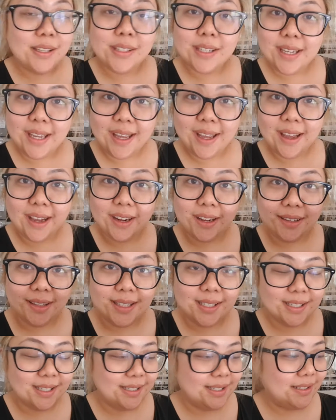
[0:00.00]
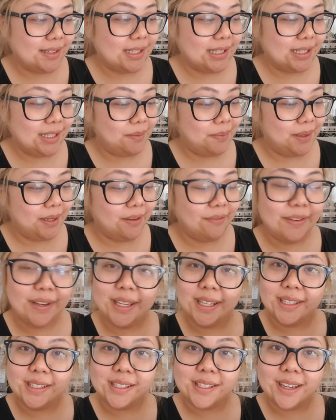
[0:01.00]
So yeah, I got this because it was a little bit of an
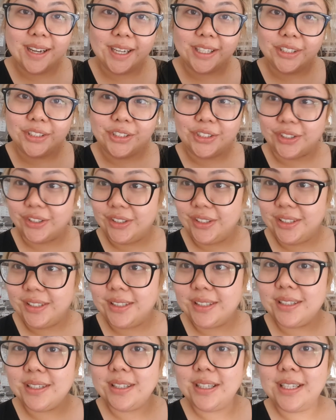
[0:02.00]
inside joke.